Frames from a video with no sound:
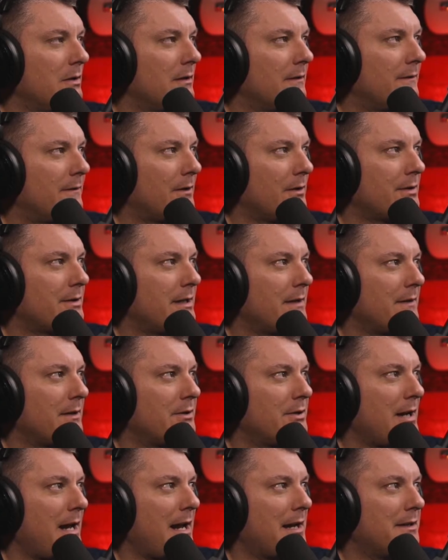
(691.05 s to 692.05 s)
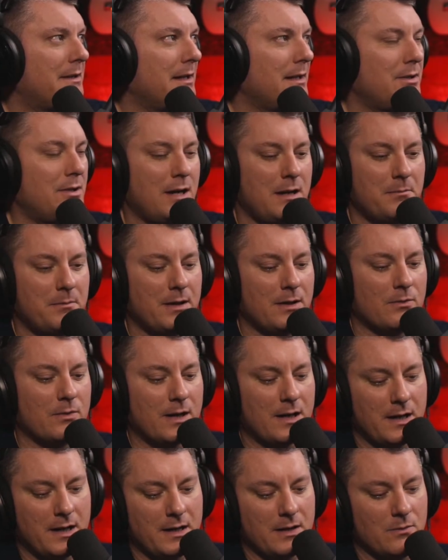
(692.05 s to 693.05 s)
first in the chat, DJ Big
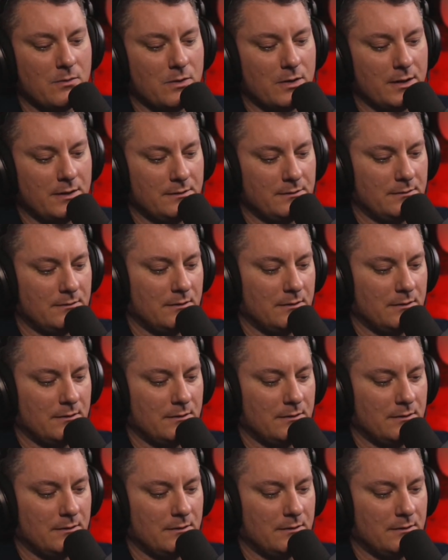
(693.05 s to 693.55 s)
Red 81.